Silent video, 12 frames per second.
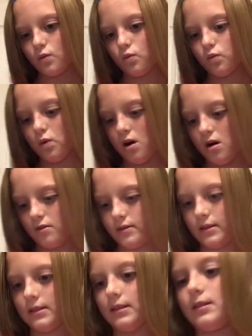Whoa,
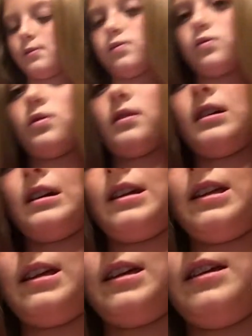this is
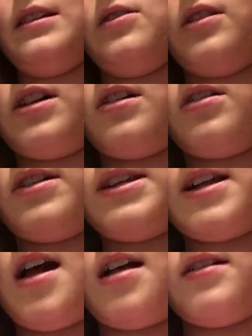pretty. Look at all
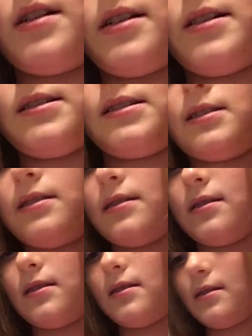these colors.
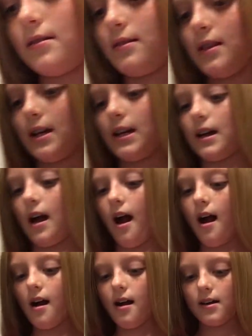Like,
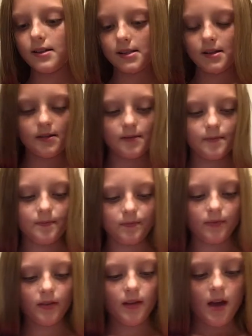awesome.
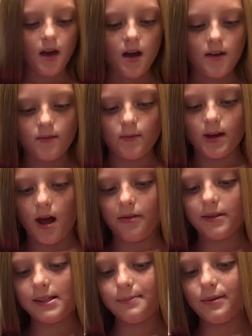And then we got
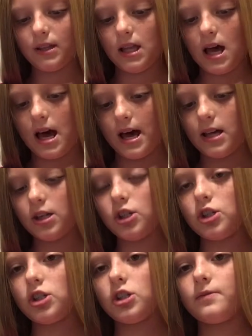this
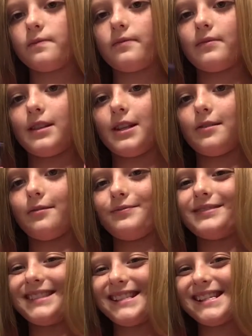blush, little
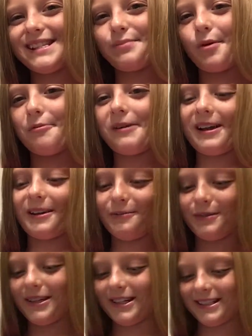small bottle
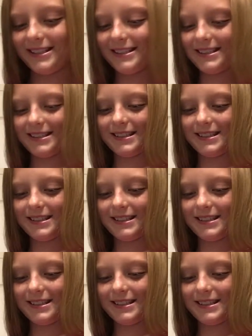blush.